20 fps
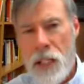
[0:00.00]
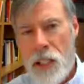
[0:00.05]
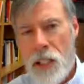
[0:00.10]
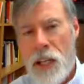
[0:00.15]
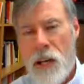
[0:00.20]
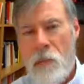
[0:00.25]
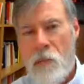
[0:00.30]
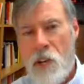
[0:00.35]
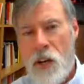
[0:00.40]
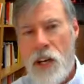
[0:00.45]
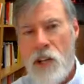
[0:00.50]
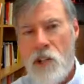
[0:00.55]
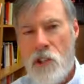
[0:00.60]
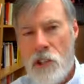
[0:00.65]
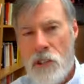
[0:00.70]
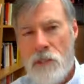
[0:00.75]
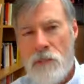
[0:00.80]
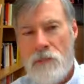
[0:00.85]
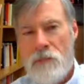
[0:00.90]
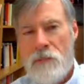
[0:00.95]
collaboration
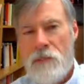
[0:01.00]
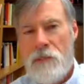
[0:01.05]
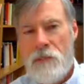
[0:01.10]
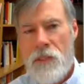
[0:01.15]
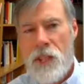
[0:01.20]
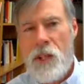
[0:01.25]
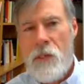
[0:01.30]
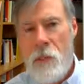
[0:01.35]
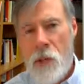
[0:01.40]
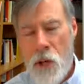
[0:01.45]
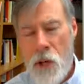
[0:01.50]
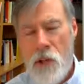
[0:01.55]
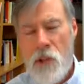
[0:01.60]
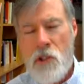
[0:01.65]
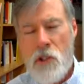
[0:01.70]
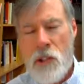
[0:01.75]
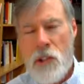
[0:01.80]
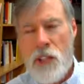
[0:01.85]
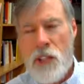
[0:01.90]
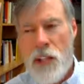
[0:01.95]
in
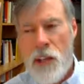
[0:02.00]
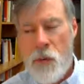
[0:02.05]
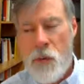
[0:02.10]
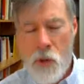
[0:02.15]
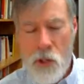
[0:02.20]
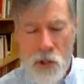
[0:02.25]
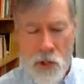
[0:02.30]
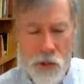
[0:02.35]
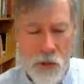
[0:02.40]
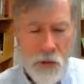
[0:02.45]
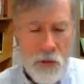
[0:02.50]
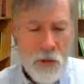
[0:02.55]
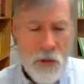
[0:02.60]
person. That what you